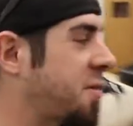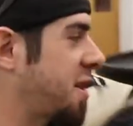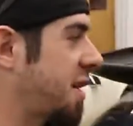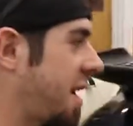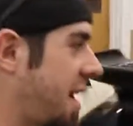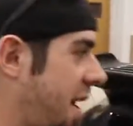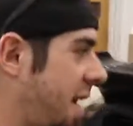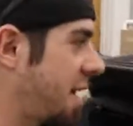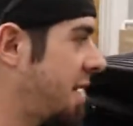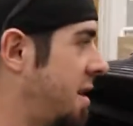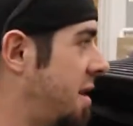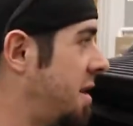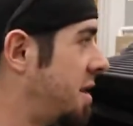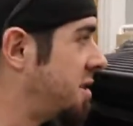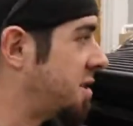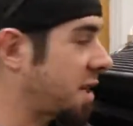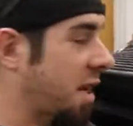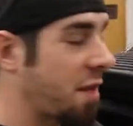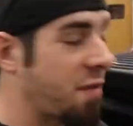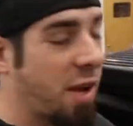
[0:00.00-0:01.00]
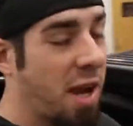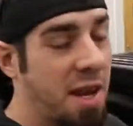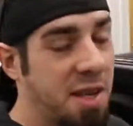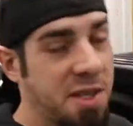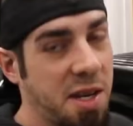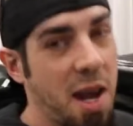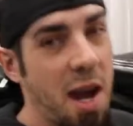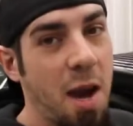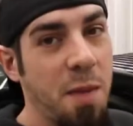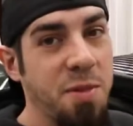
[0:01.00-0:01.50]
today to give you
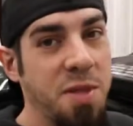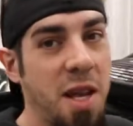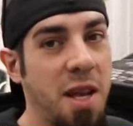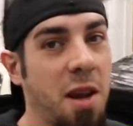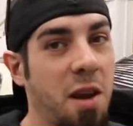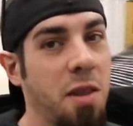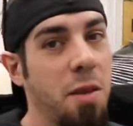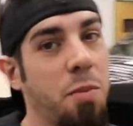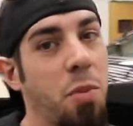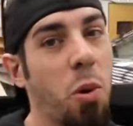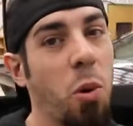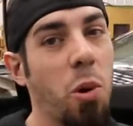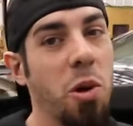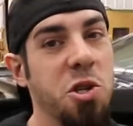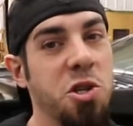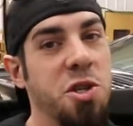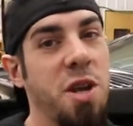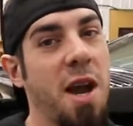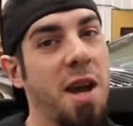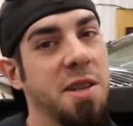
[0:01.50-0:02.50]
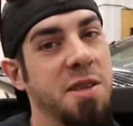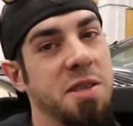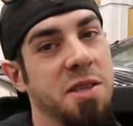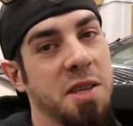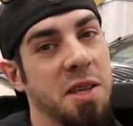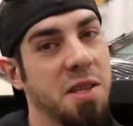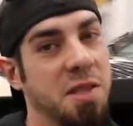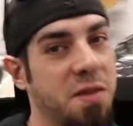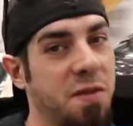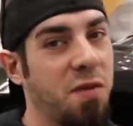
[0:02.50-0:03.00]
guys an update on the Porsche
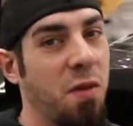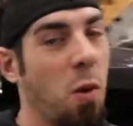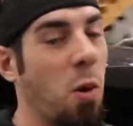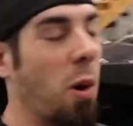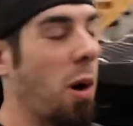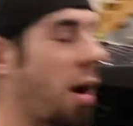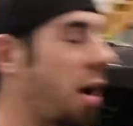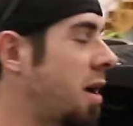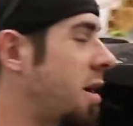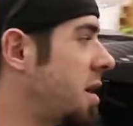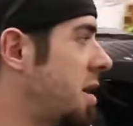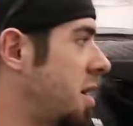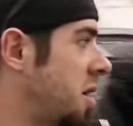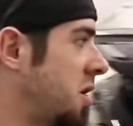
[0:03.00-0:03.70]
964.